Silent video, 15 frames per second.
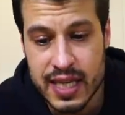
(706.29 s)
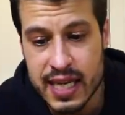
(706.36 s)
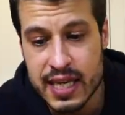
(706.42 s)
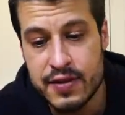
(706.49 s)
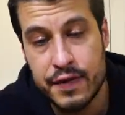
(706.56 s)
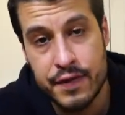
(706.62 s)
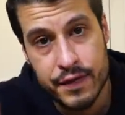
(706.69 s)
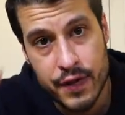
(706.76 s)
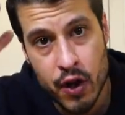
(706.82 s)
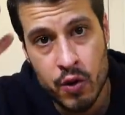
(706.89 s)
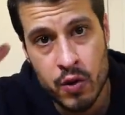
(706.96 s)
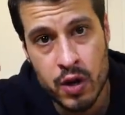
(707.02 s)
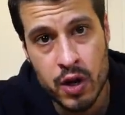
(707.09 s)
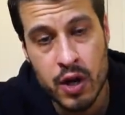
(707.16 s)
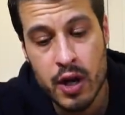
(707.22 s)
these
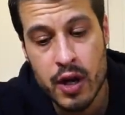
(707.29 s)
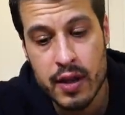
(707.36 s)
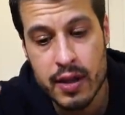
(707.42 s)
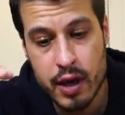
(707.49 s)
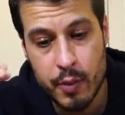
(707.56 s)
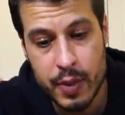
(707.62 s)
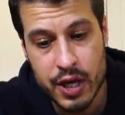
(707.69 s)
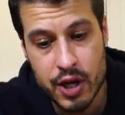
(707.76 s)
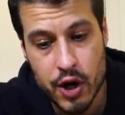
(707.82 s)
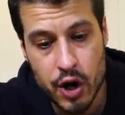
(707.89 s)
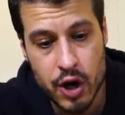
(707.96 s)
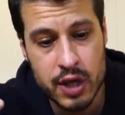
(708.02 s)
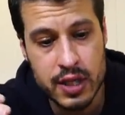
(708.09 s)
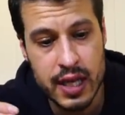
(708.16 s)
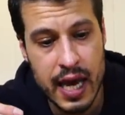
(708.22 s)
float, they'll be
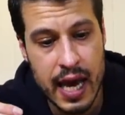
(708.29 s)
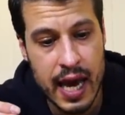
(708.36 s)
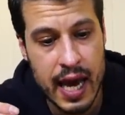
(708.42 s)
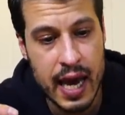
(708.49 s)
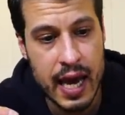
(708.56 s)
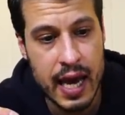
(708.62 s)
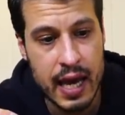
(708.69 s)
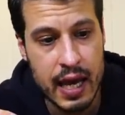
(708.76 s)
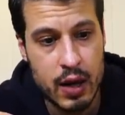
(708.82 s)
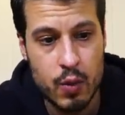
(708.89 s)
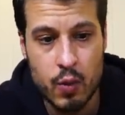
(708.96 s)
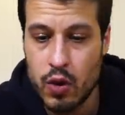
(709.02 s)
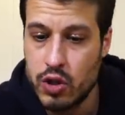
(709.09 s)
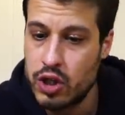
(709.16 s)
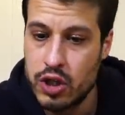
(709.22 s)
cooked
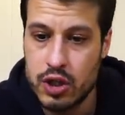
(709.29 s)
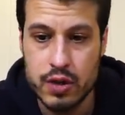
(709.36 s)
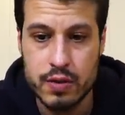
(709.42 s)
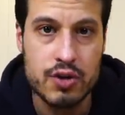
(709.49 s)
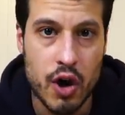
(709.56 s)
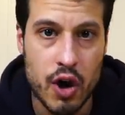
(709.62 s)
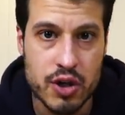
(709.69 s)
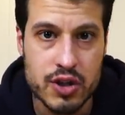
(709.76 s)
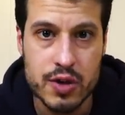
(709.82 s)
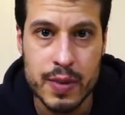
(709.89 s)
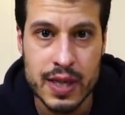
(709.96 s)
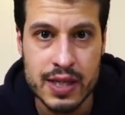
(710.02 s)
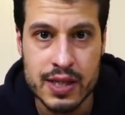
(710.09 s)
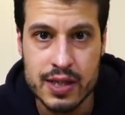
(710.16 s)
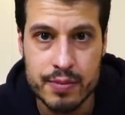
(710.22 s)
and we'll just toss them
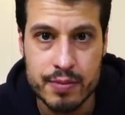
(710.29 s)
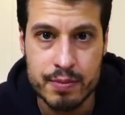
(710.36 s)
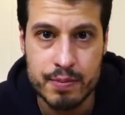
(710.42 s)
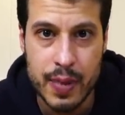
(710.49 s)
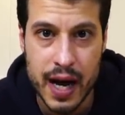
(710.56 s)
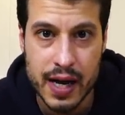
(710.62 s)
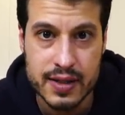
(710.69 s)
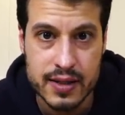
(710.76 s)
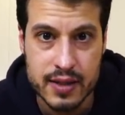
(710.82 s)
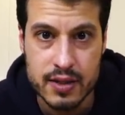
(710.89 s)
in some pasta